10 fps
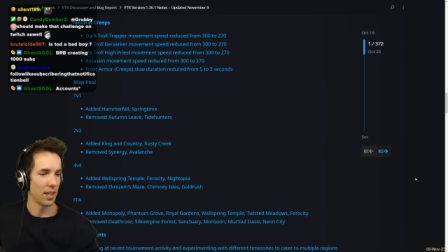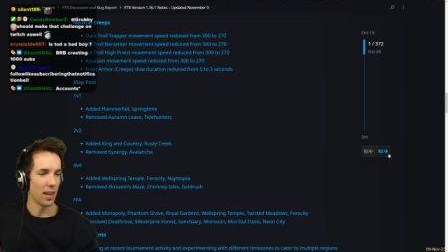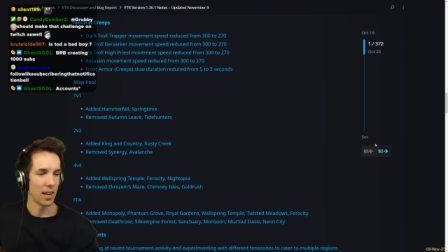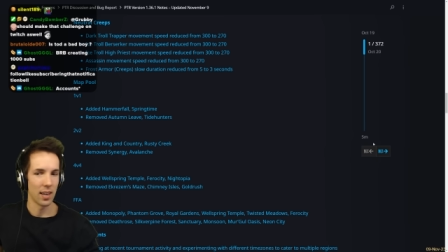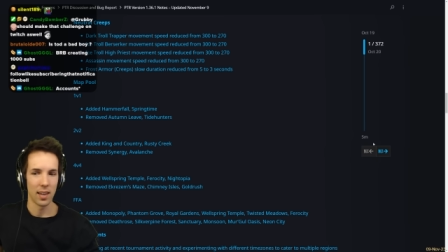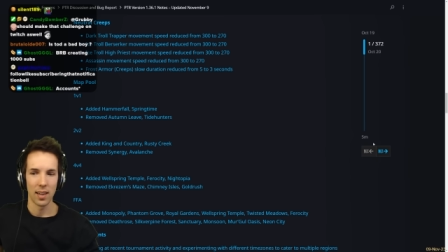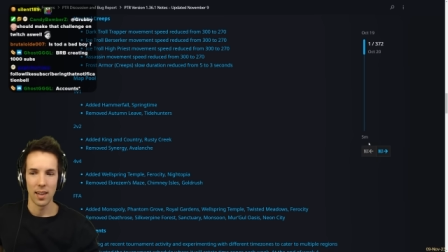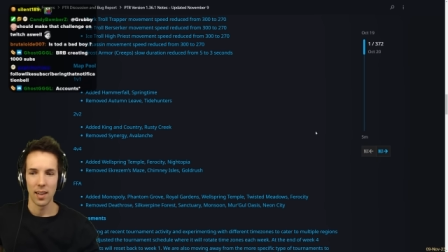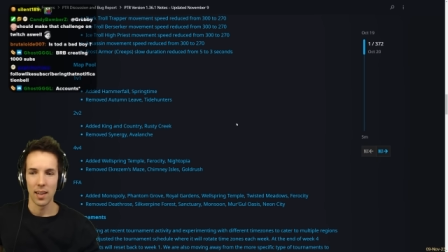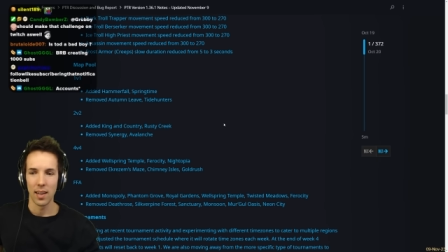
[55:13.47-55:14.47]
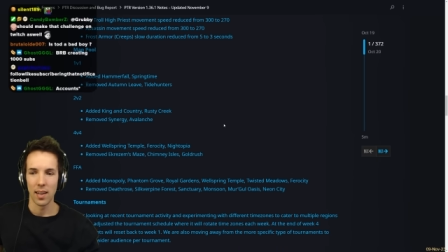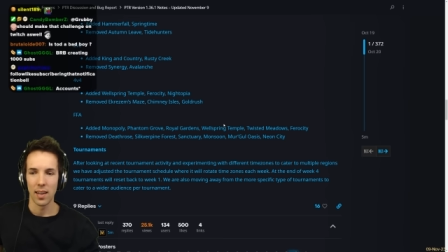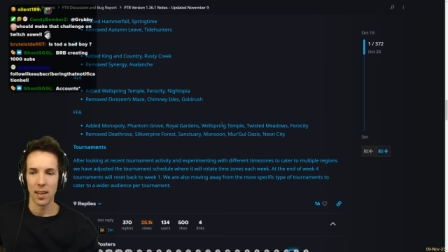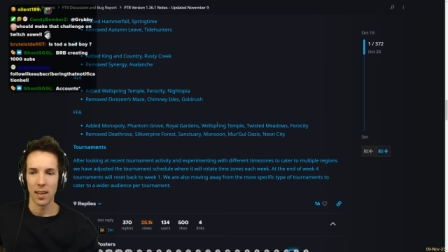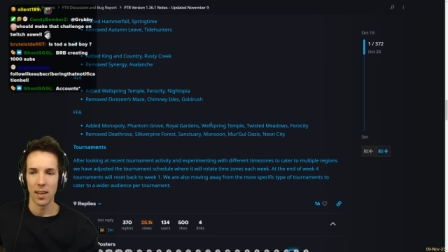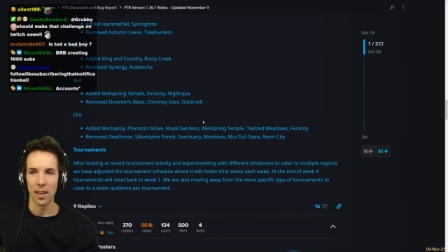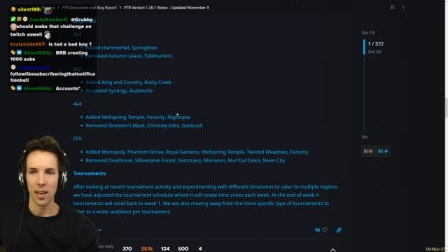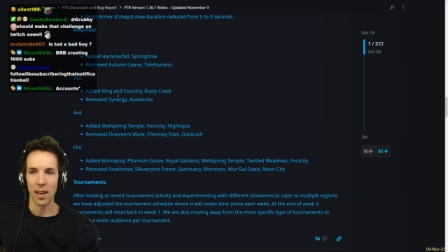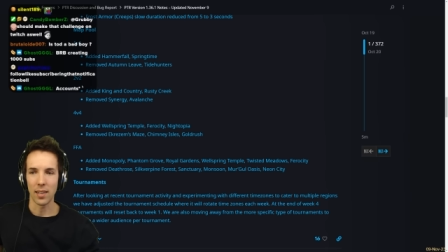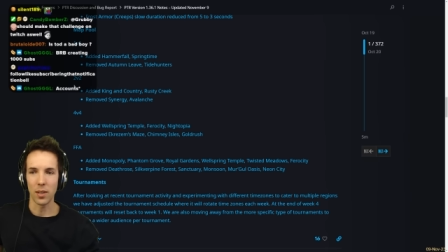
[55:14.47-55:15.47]
there.
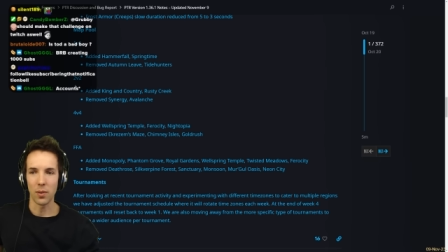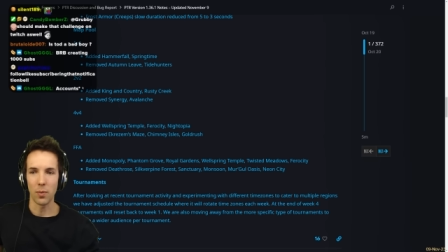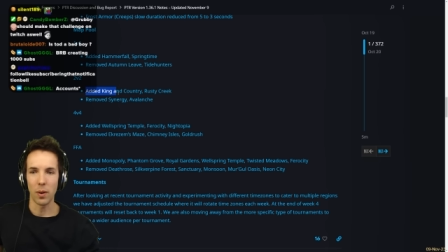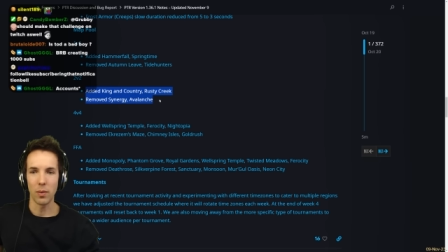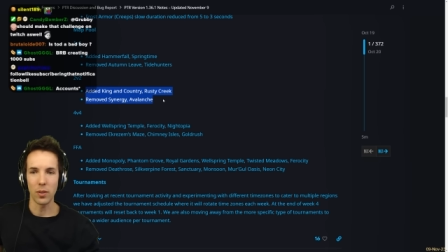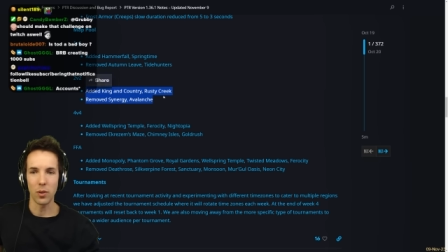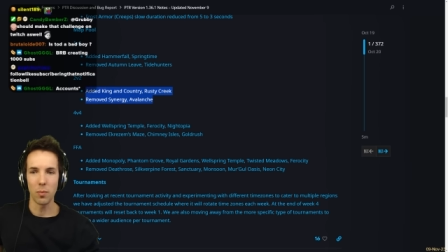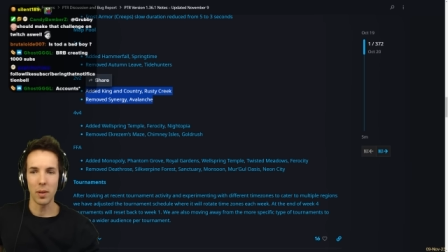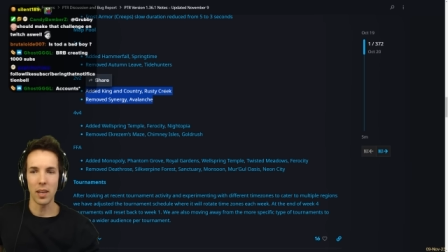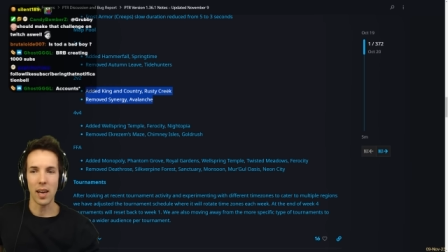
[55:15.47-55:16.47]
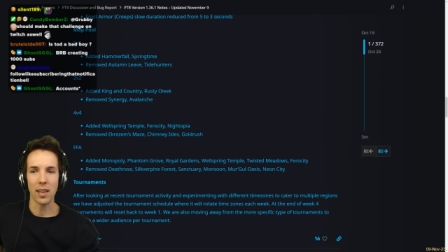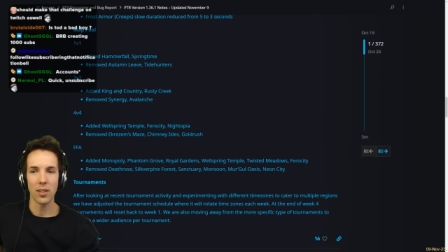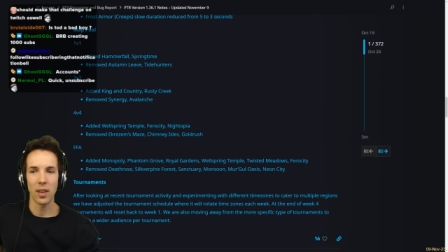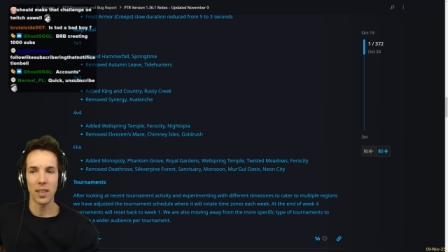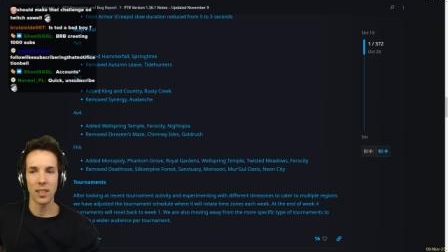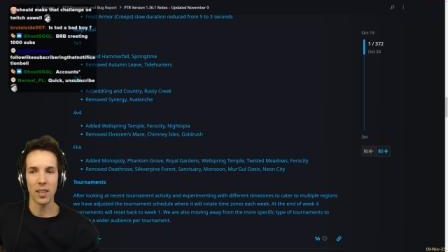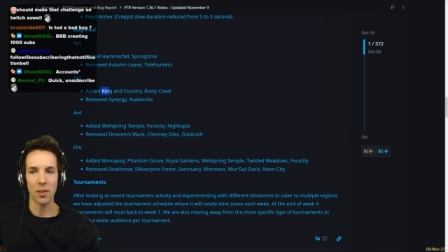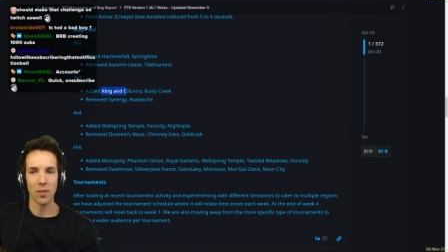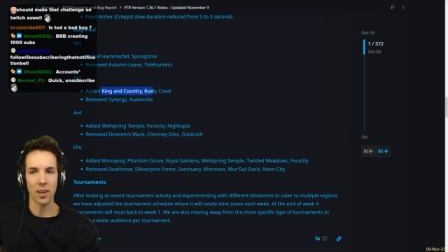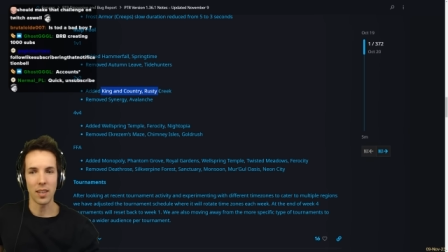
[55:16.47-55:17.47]
Uh, so we will soon be actually
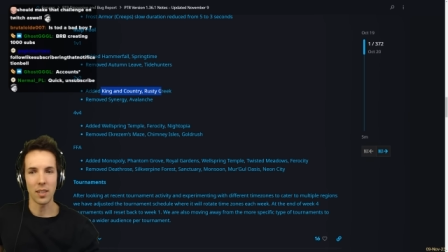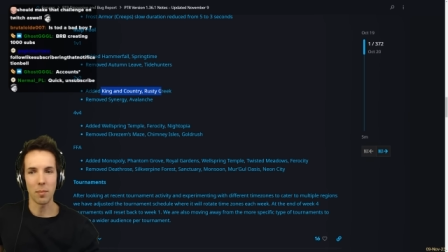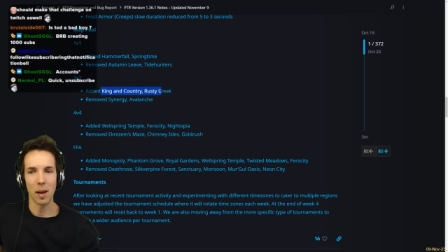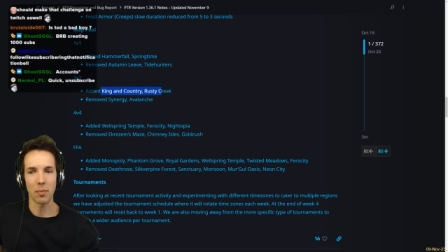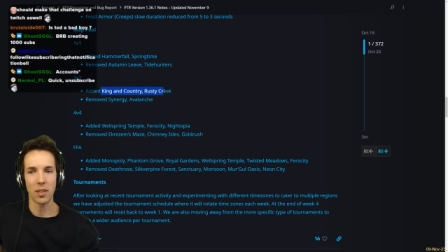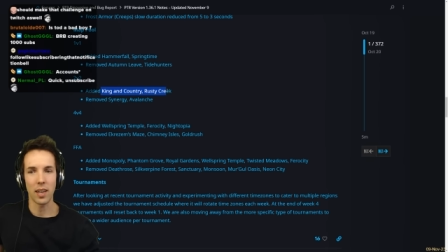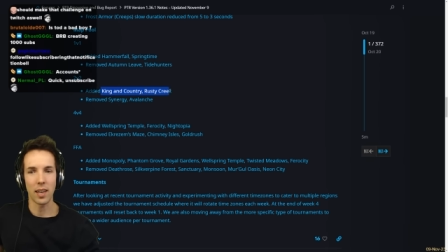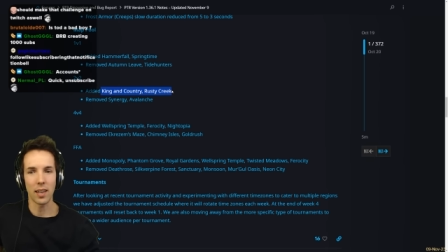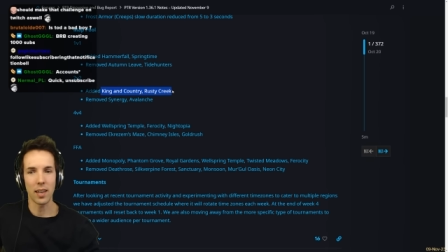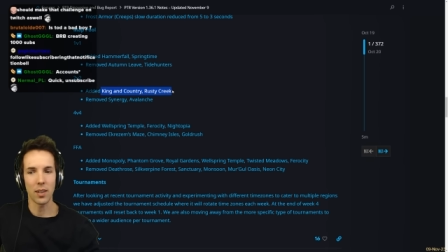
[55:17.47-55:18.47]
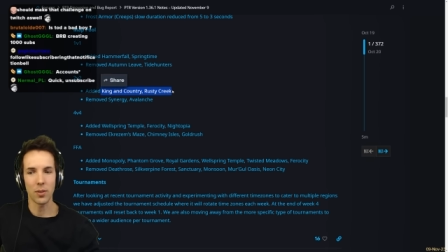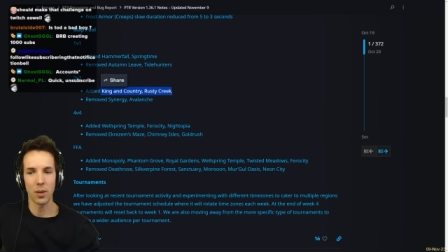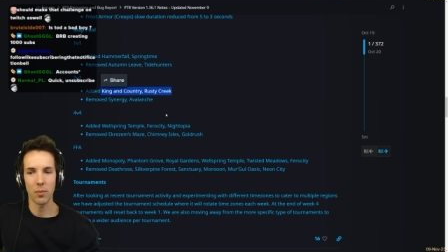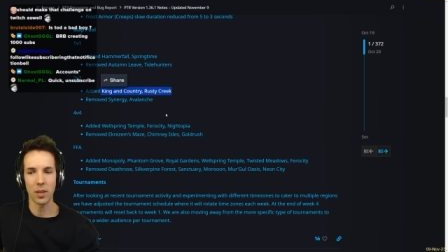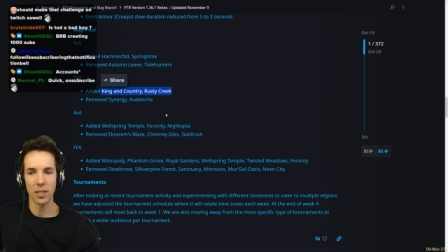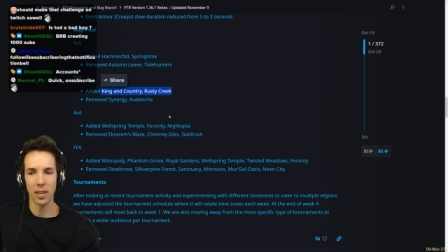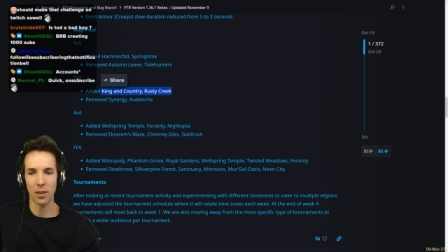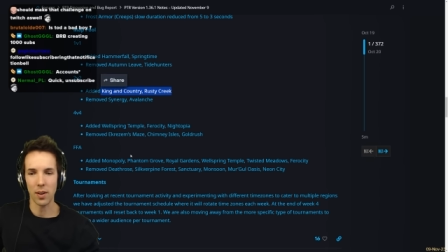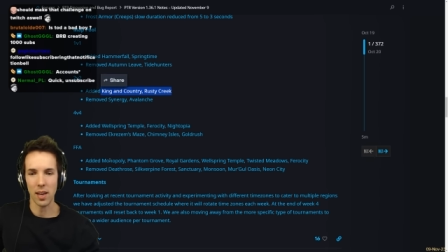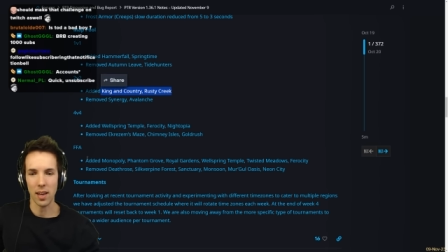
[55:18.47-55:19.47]
discovering these maps. King and Country, Rusty
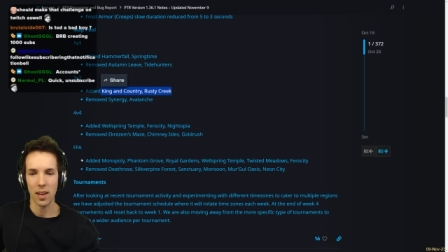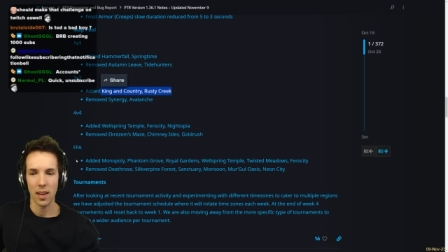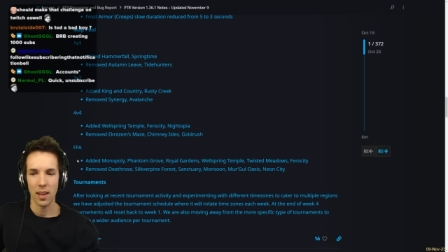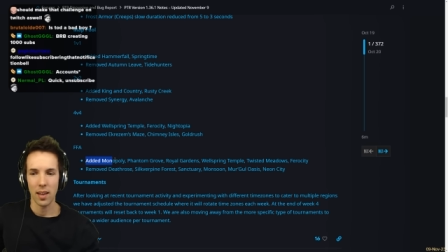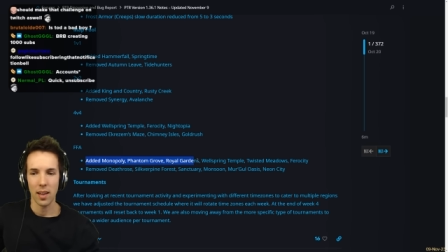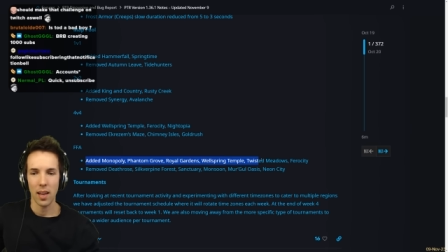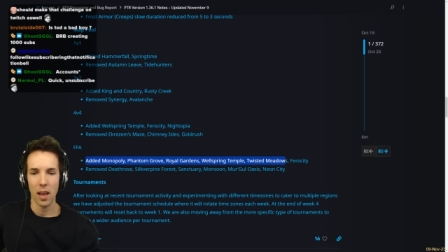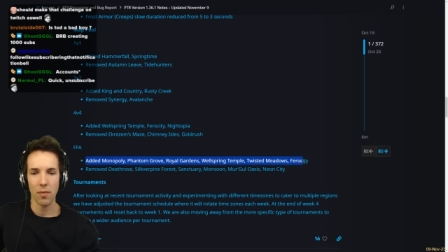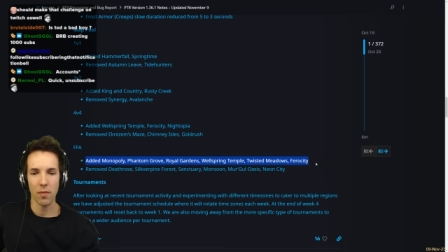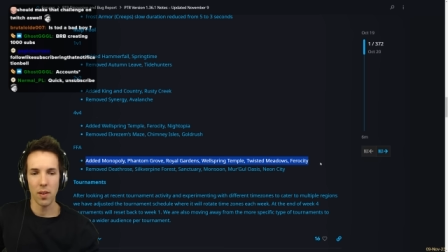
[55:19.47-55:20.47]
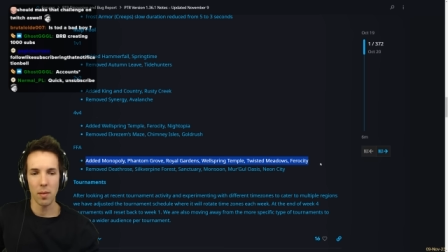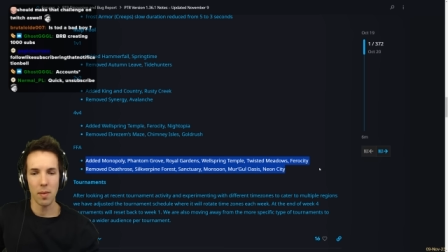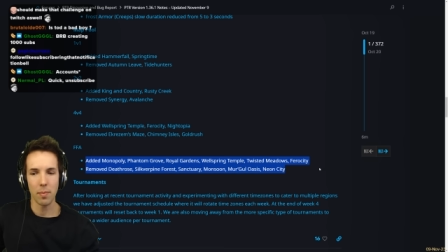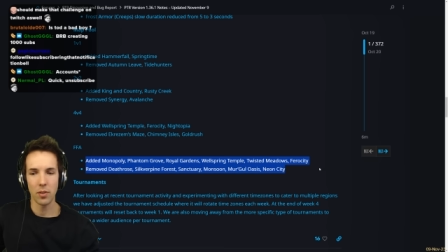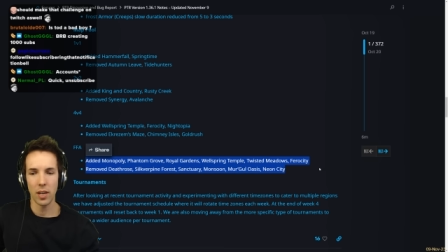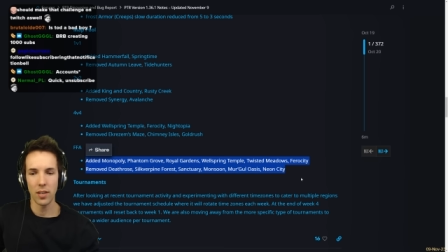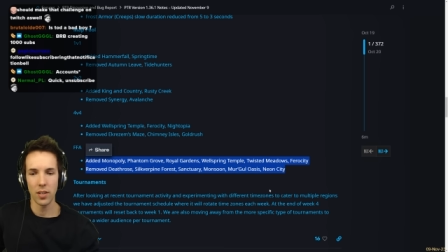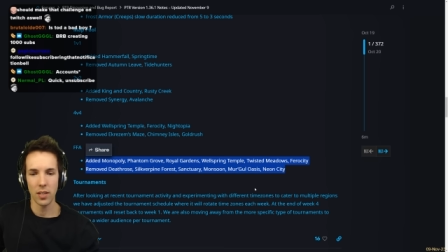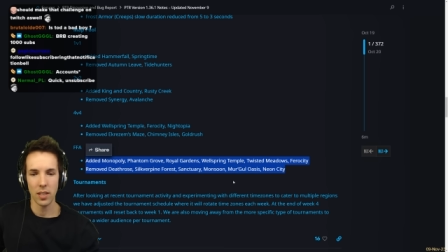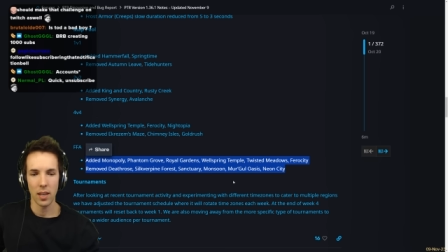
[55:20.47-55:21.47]
Creek. FFA map
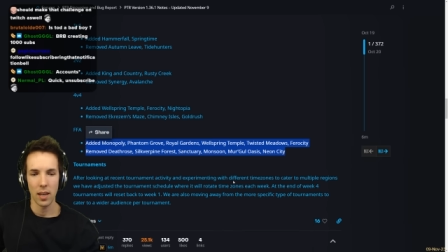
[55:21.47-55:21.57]
changes,